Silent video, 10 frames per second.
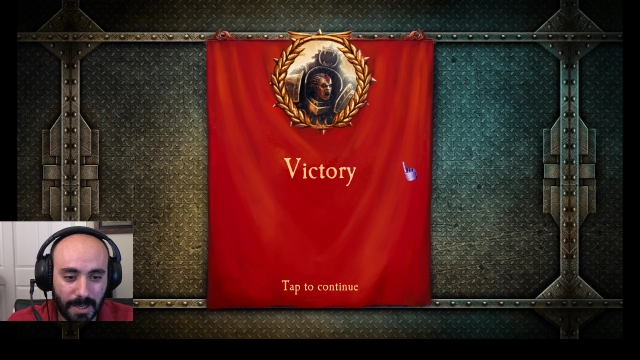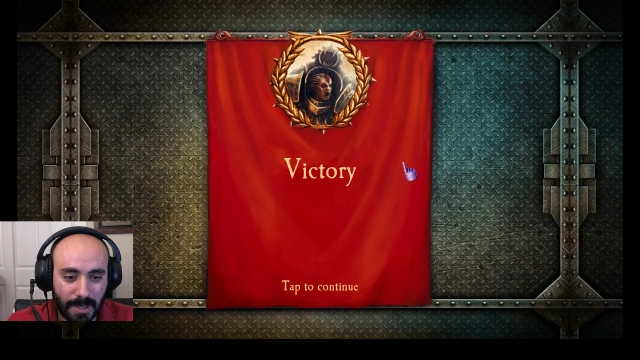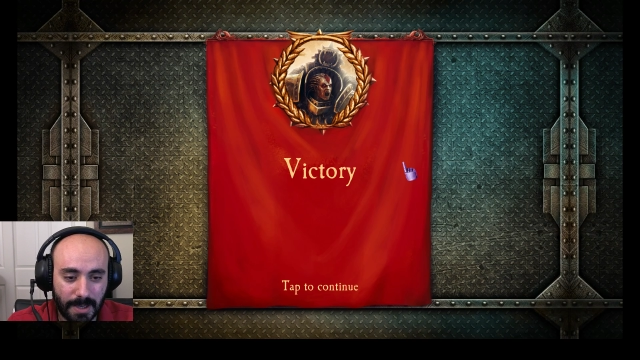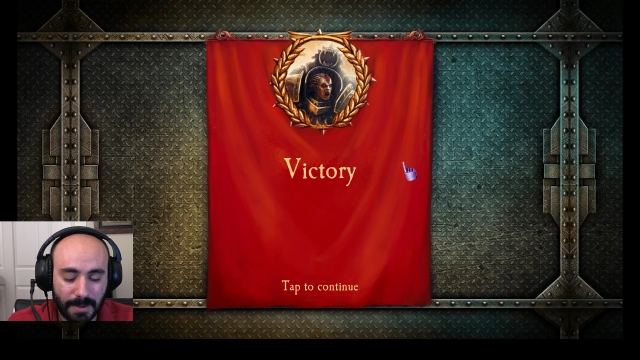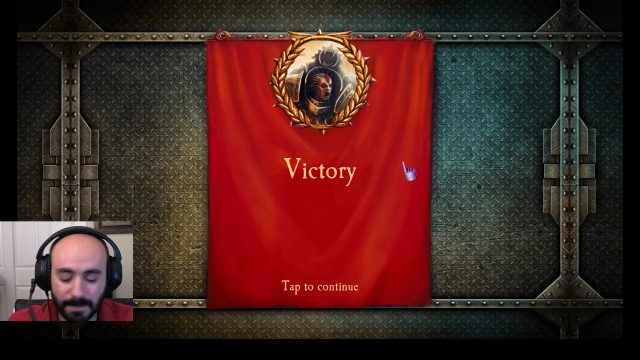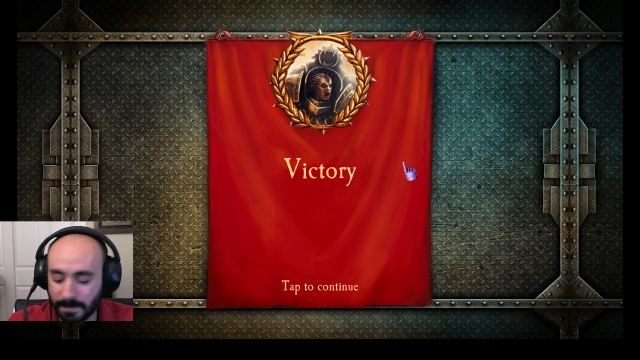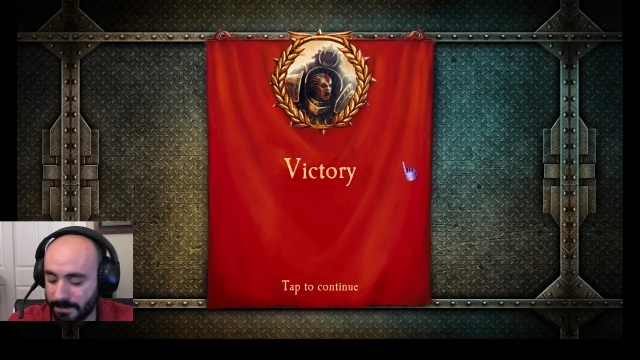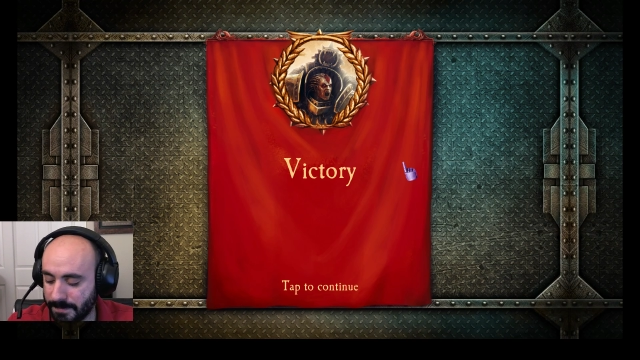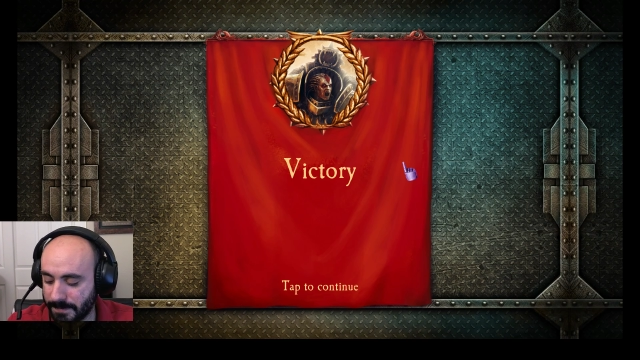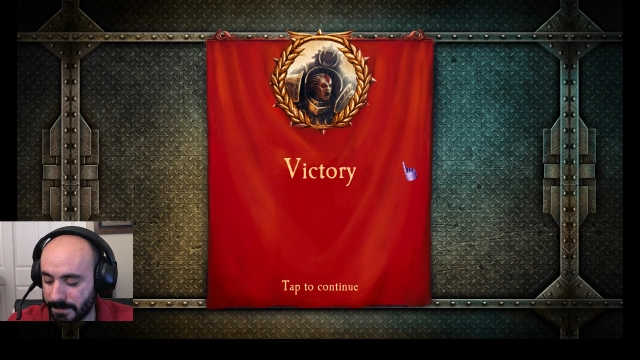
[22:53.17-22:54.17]
I've
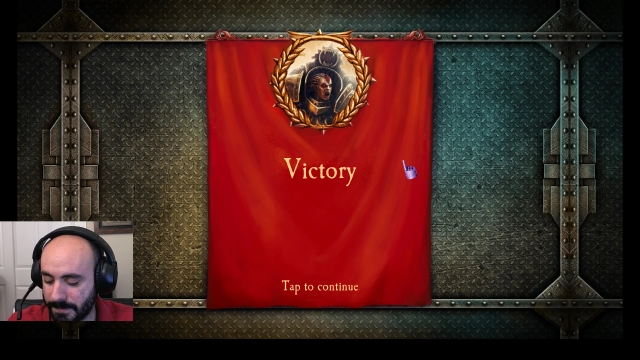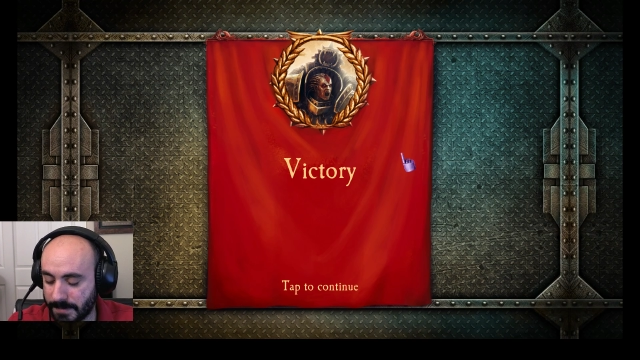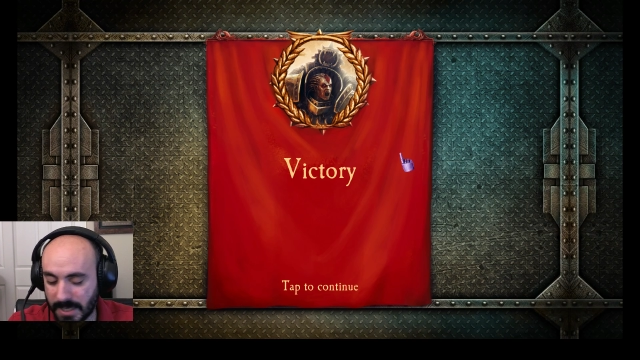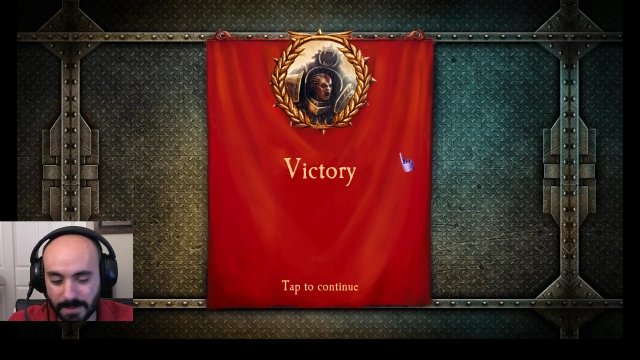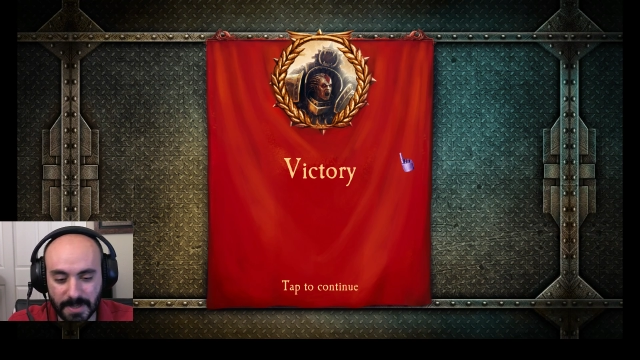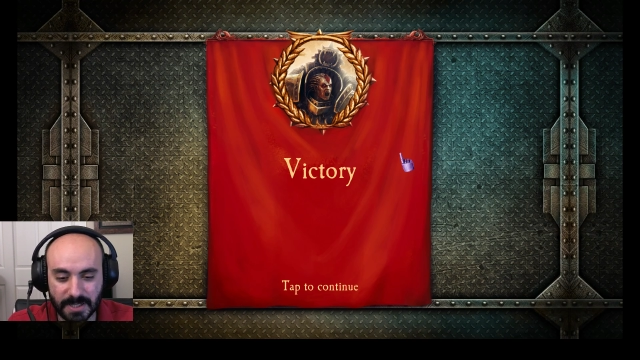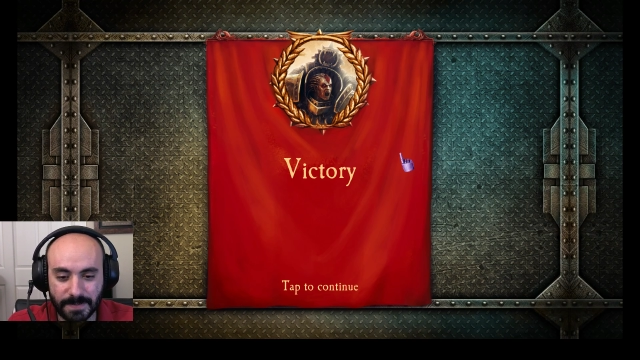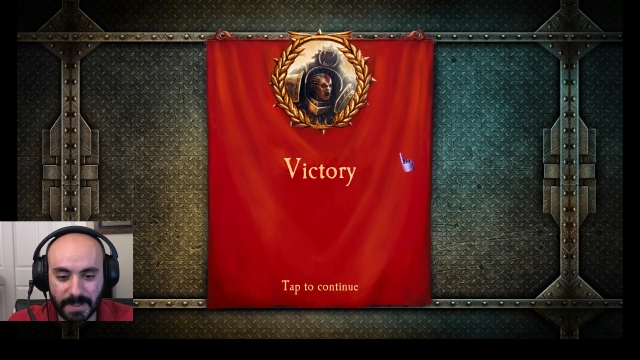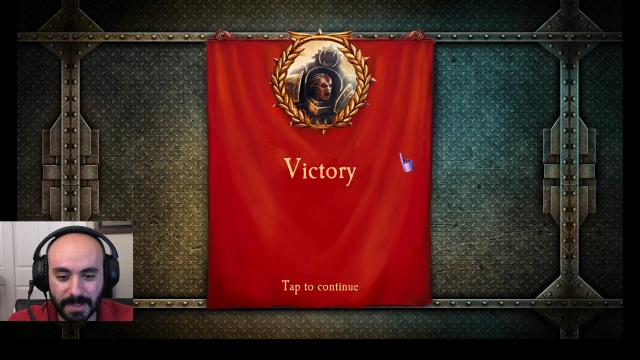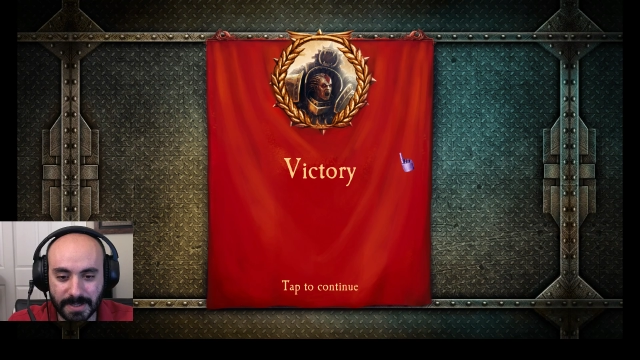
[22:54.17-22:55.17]
got mixed
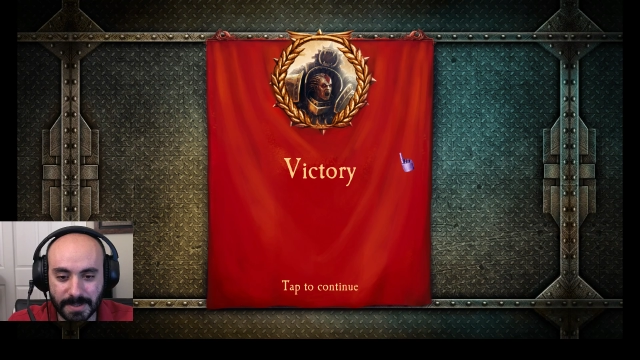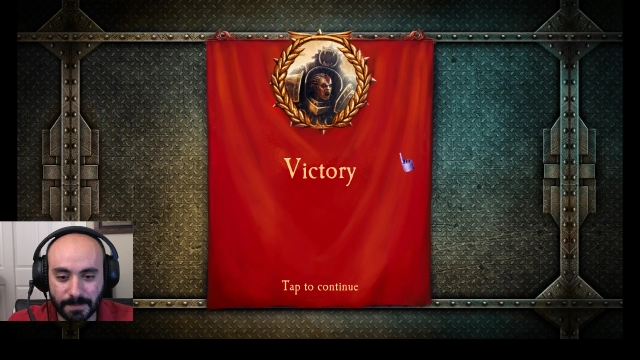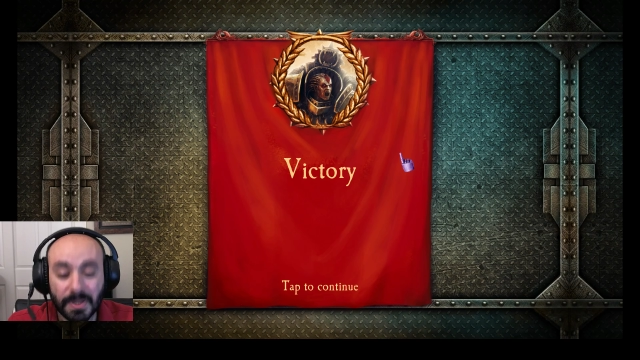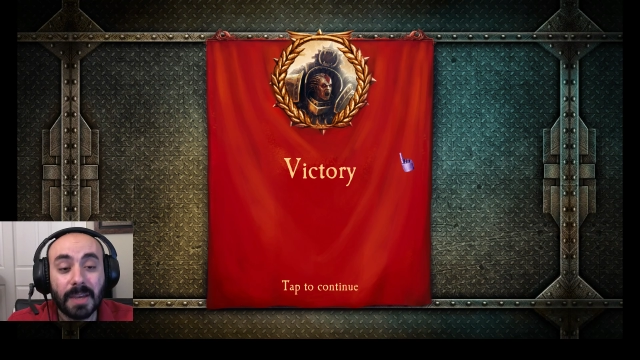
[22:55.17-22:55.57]
feelings.